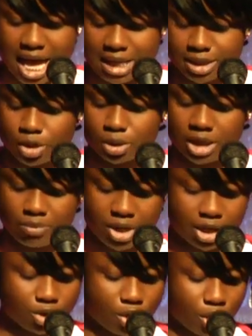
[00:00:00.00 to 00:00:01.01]
casket or leave
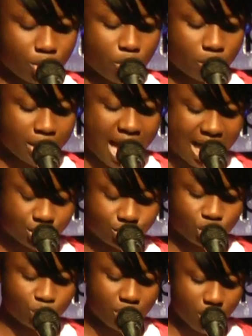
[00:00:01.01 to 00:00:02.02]
me in an urn only
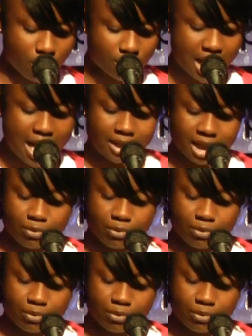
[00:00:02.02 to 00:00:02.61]
ashes to behold.